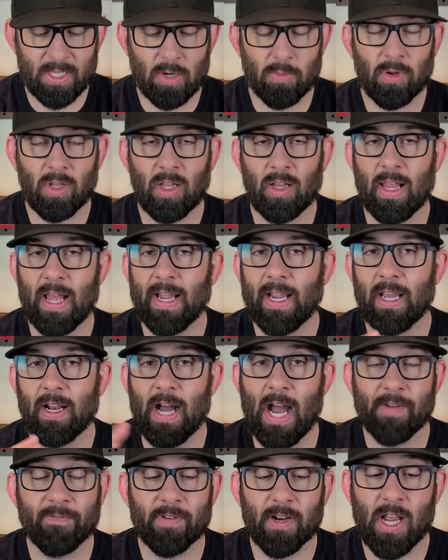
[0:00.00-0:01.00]
they really like it.
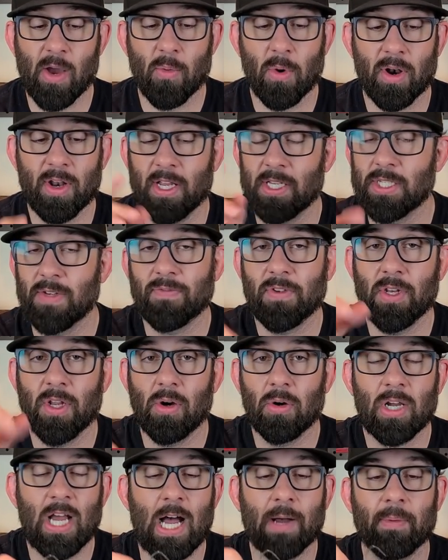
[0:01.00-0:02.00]
I forget what it is. If you
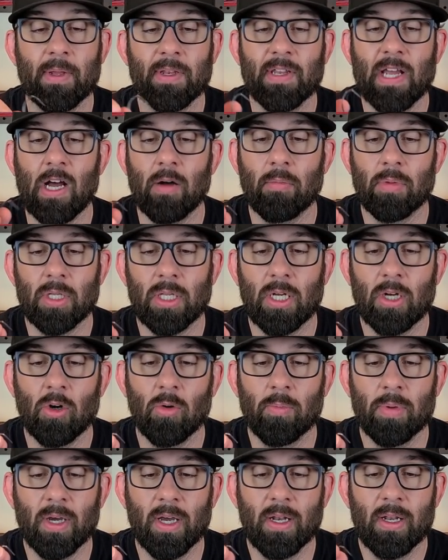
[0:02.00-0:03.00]
know, comment down below.
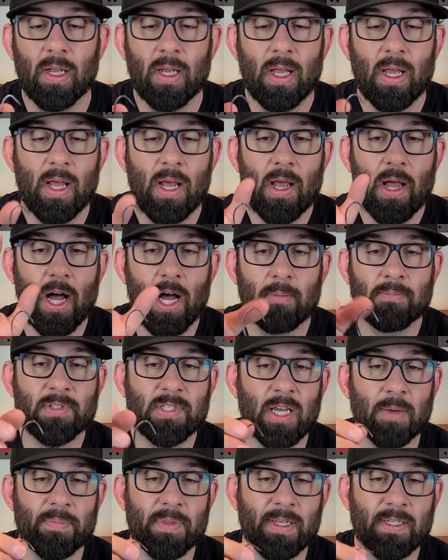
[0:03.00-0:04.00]
But um,
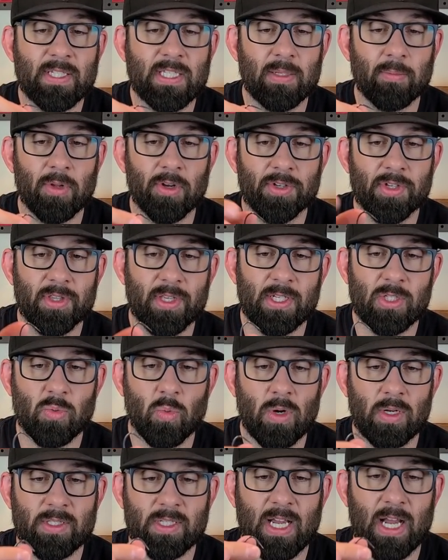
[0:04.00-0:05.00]
something similar to this
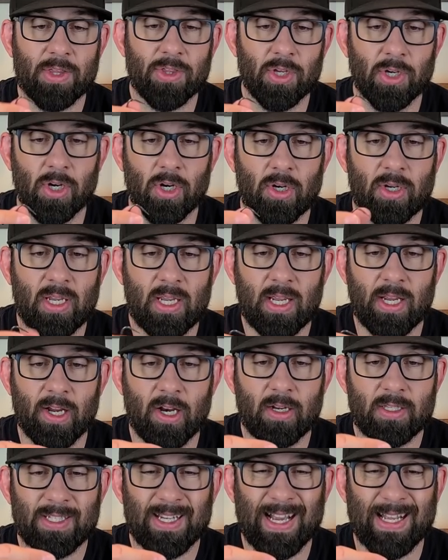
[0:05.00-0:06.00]
where it's got the hook here,
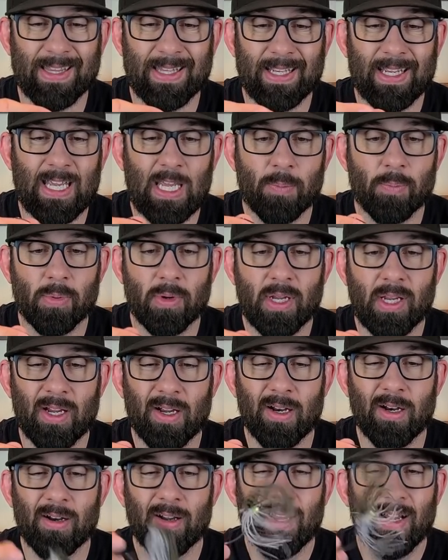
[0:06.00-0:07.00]
it's got the keeper
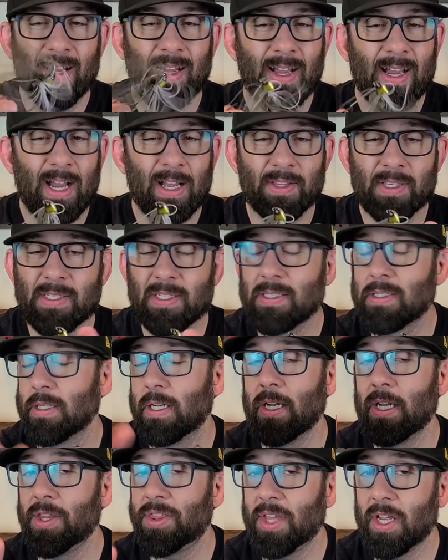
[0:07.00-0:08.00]
here, and this isn't
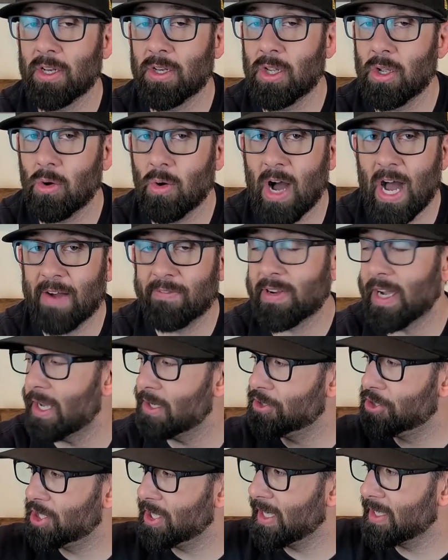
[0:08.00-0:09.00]
anything new. I've
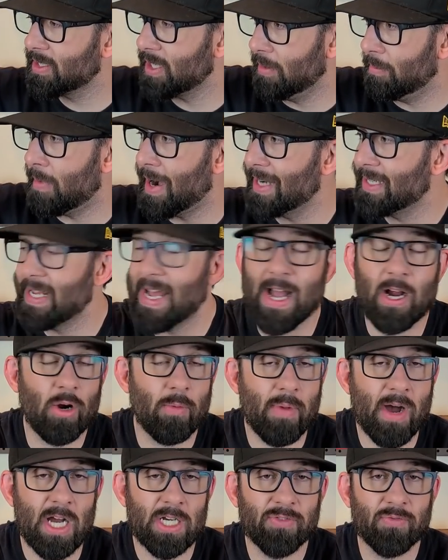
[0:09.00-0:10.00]
got jigs in my tackle
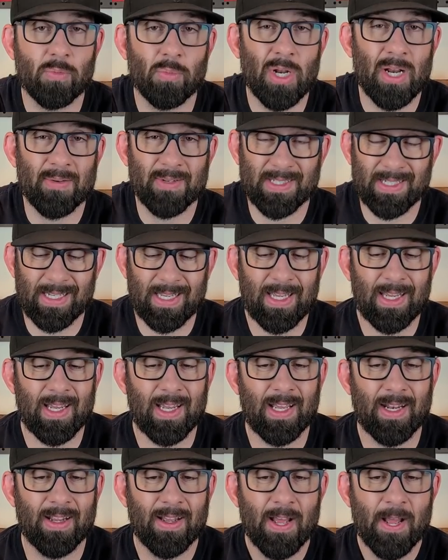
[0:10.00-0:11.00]
box from when I was a
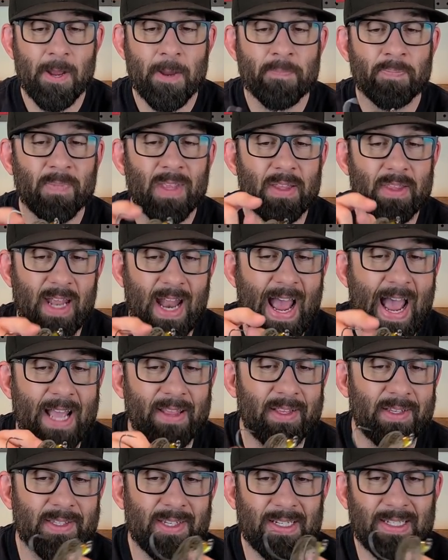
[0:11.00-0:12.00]
kid that had
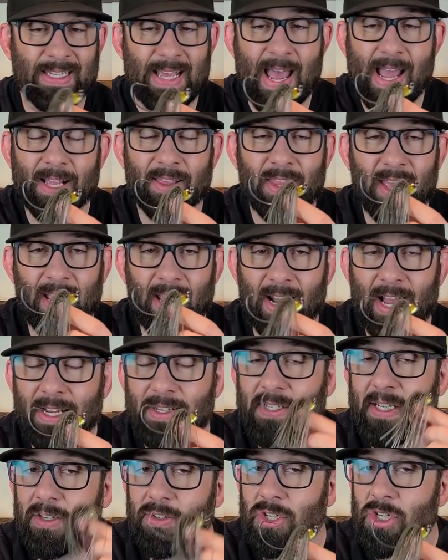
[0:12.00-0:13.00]
this exact thing, and I
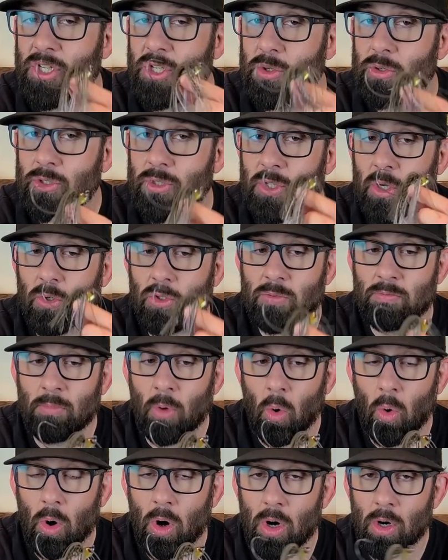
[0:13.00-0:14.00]
tend to use those
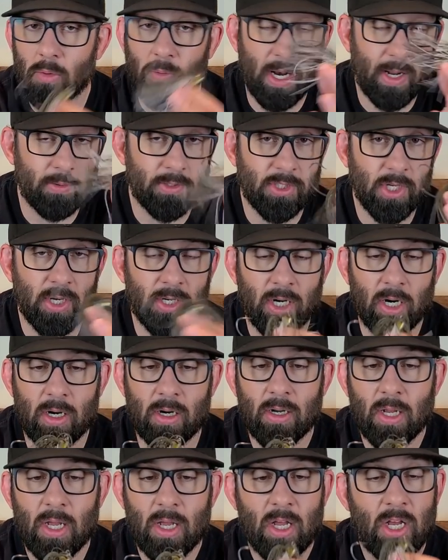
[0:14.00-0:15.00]
more when I was
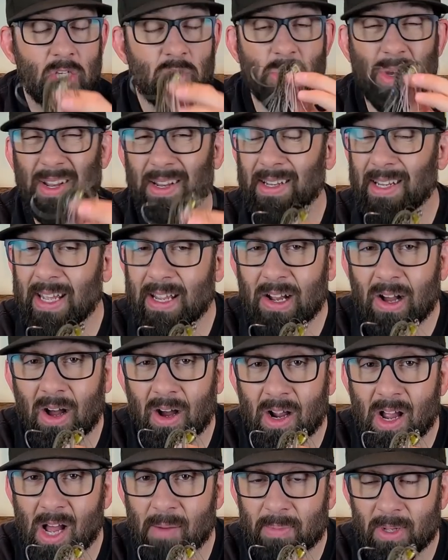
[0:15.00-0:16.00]
younger, so I didn't get
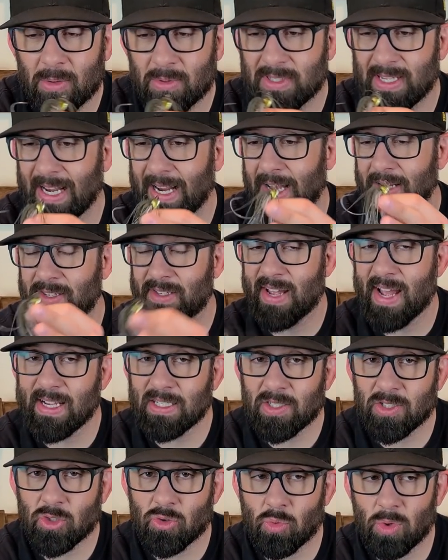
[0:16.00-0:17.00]
hung up. It was like a
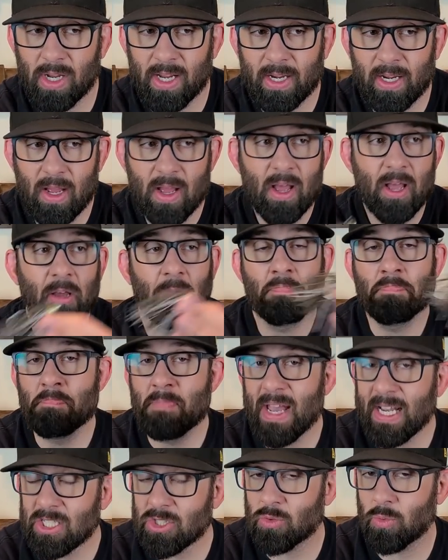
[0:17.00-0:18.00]
Texas rig
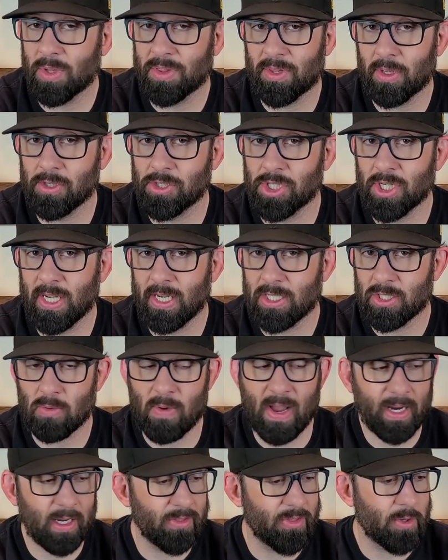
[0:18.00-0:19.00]
mixed with a jig, so
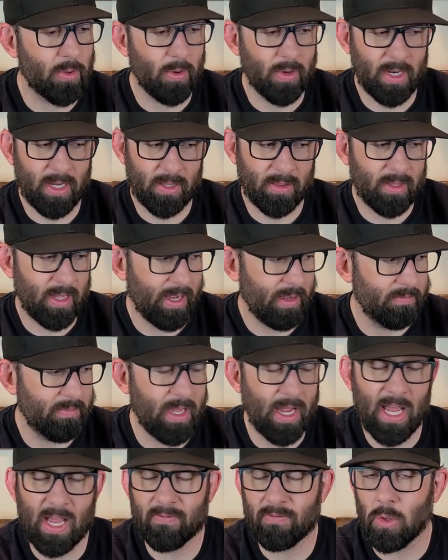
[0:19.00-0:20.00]
I could throw it in the,
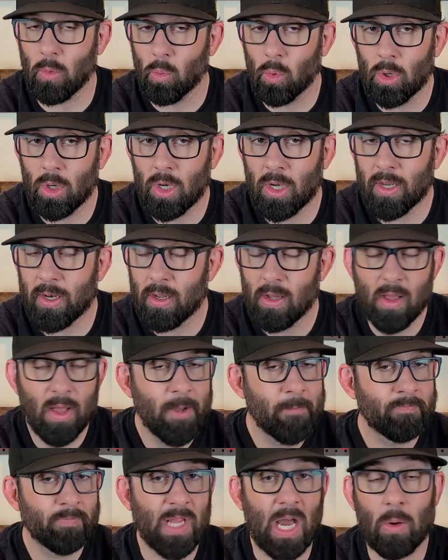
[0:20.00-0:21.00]
the heavy wood.
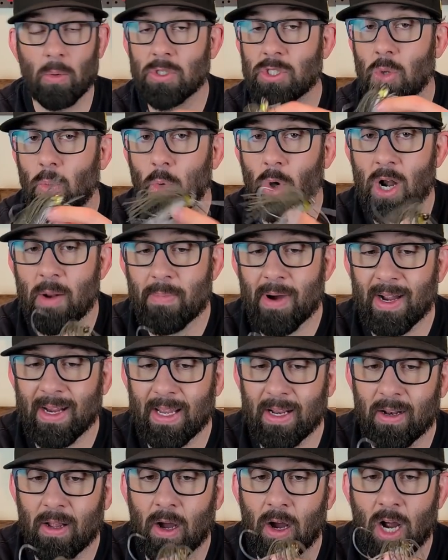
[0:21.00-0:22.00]
I wasn't worried about
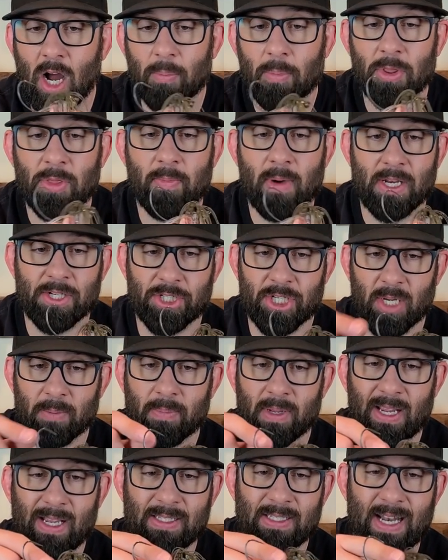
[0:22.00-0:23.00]
getting hung up with my jig
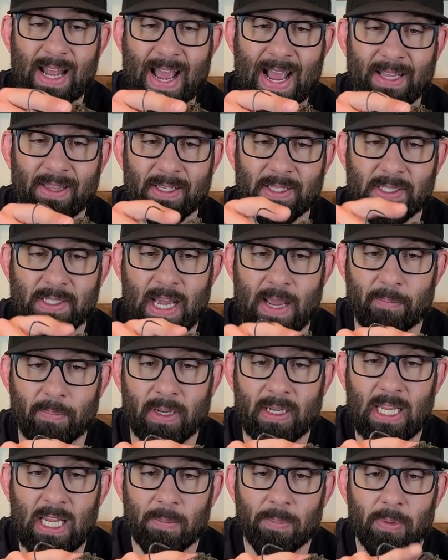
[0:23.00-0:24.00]
because it had this type
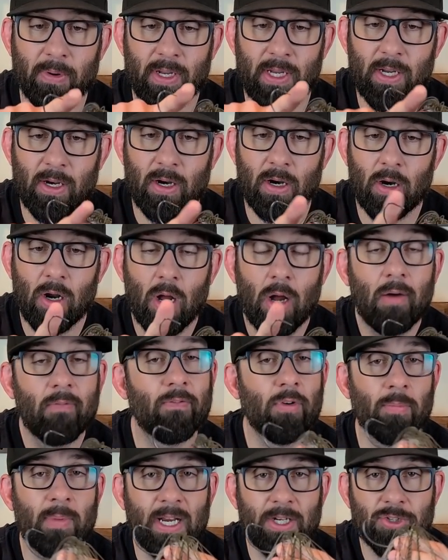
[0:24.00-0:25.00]
of keeper here
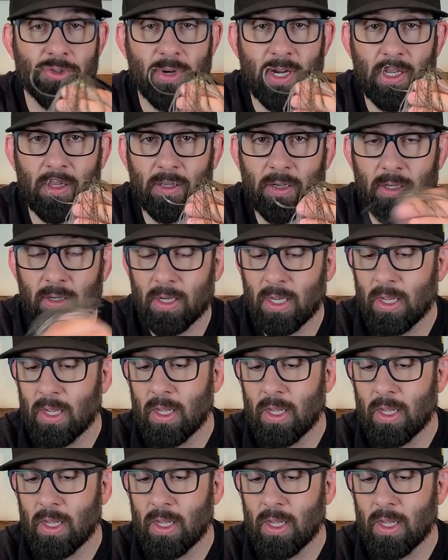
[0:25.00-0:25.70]
for my trailer.